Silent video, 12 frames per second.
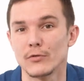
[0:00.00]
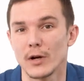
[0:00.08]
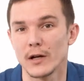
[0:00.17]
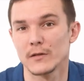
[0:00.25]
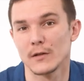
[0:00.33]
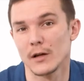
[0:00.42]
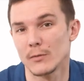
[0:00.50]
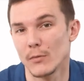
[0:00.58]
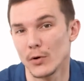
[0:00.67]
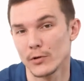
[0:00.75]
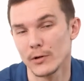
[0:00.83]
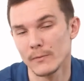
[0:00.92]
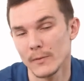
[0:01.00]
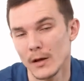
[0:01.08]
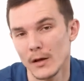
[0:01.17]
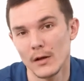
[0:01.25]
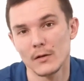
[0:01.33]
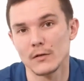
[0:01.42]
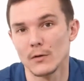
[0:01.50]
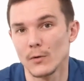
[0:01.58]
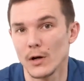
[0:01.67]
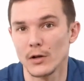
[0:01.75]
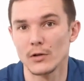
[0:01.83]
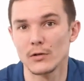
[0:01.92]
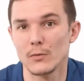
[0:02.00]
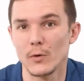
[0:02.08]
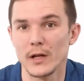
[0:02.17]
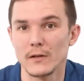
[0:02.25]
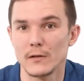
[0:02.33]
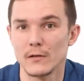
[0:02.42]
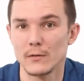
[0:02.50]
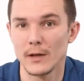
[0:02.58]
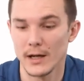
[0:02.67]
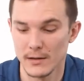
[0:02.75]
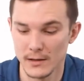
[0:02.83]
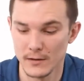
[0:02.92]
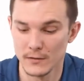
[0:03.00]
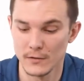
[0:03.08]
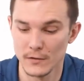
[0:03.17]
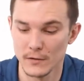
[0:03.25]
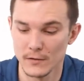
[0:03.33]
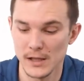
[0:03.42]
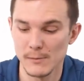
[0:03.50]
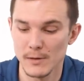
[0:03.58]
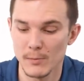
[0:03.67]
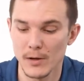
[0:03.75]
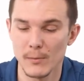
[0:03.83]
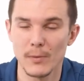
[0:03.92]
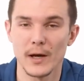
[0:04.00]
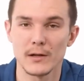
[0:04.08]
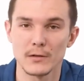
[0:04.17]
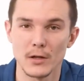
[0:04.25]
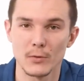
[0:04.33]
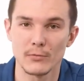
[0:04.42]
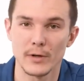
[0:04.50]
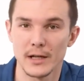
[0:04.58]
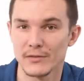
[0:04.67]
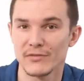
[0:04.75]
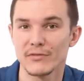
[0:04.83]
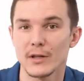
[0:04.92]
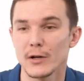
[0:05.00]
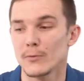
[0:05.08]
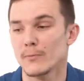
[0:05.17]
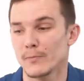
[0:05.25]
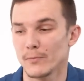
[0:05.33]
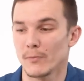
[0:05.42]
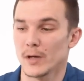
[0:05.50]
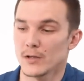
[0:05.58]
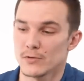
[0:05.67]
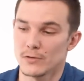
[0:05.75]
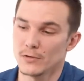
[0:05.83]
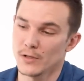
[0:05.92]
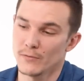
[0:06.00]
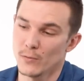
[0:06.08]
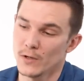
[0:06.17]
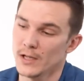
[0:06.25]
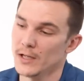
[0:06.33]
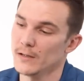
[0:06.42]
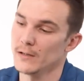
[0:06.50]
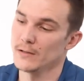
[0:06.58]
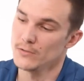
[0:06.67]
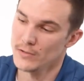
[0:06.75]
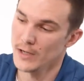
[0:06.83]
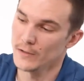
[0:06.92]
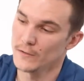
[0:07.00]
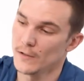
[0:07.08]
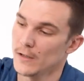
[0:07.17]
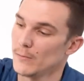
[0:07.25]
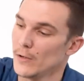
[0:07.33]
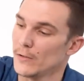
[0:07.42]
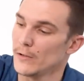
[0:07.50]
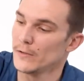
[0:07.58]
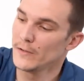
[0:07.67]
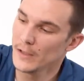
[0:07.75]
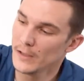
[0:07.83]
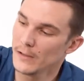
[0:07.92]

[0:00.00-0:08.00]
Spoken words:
dry side motor. So a good way to do that is just keep the pump at a lower rate of flow. Make sure you have one hand on the dry side motor, take